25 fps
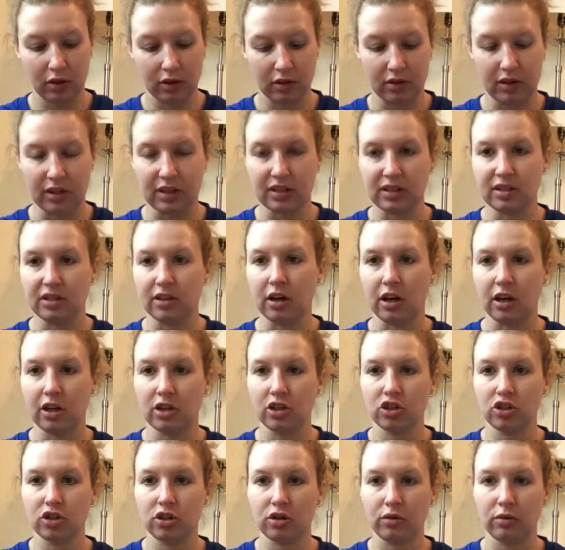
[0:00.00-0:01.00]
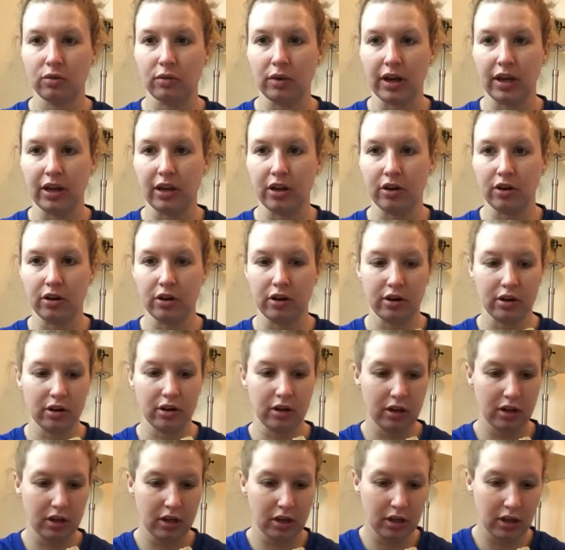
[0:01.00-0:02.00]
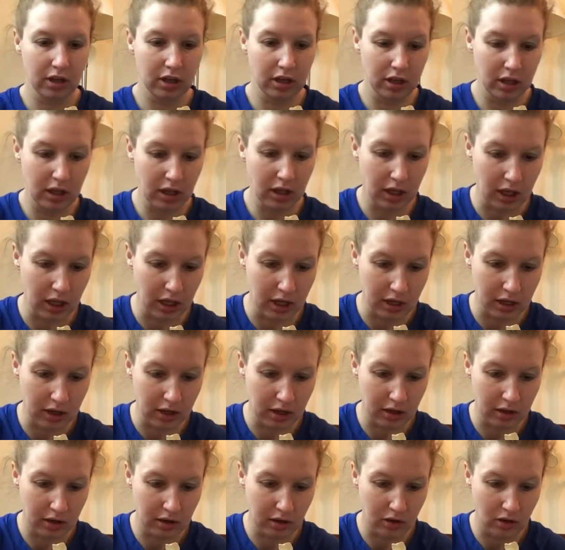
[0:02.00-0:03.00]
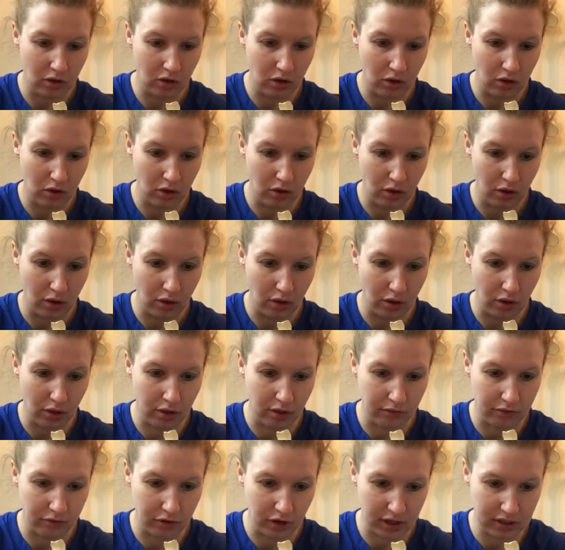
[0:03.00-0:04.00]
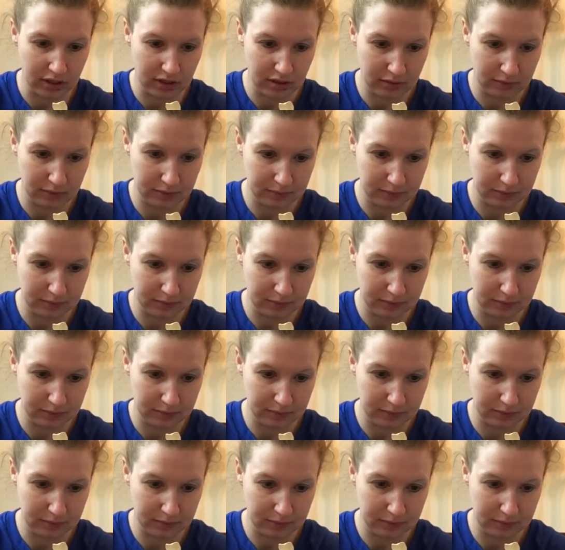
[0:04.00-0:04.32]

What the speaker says: this notch right here in the front.